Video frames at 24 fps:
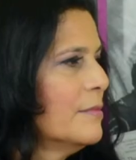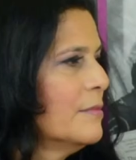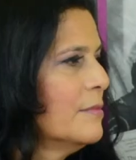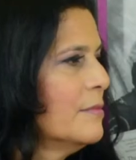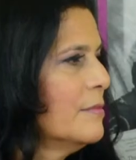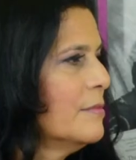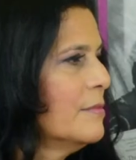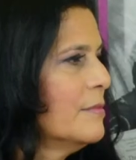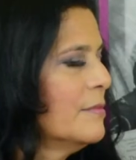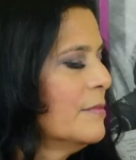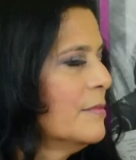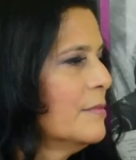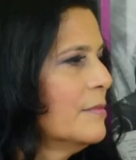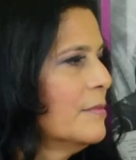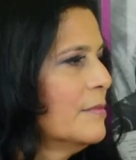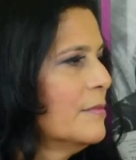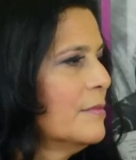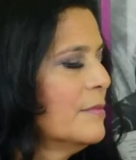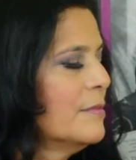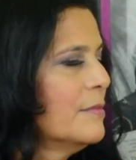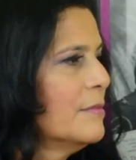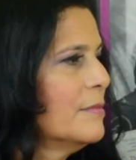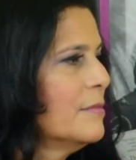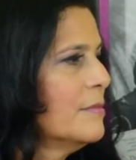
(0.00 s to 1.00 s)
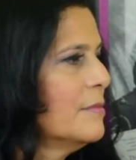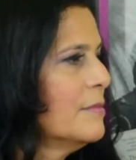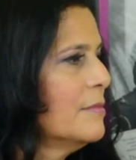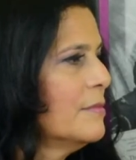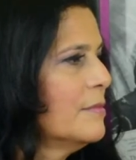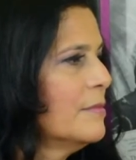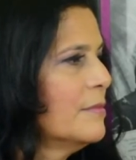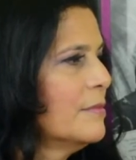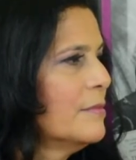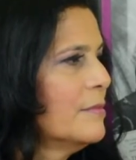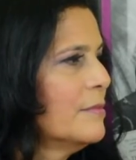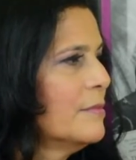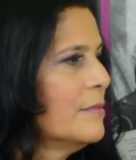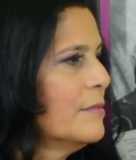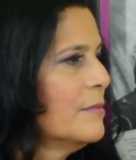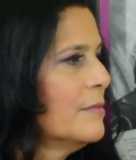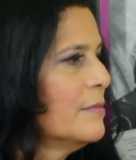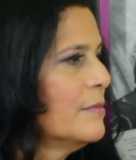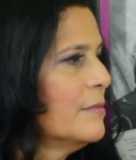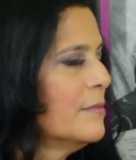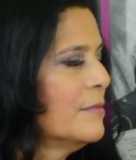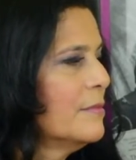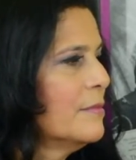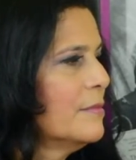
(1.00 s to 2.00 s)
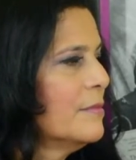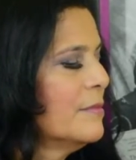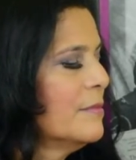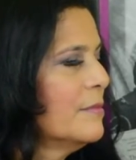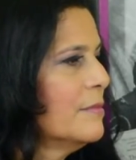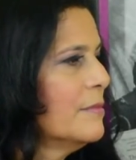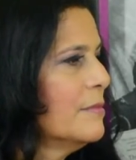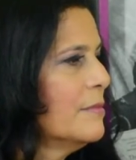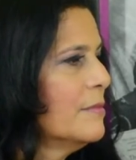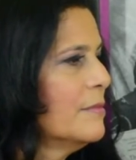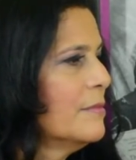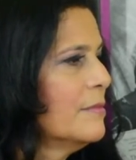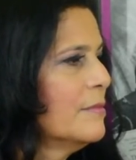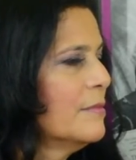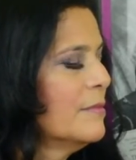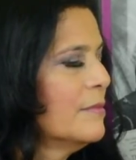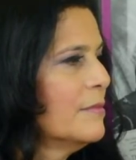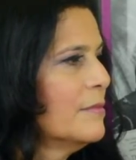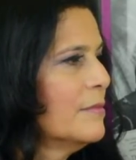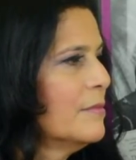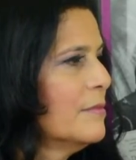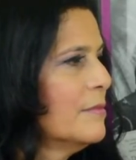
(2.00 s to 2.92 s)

No words are spoken by the person on screen.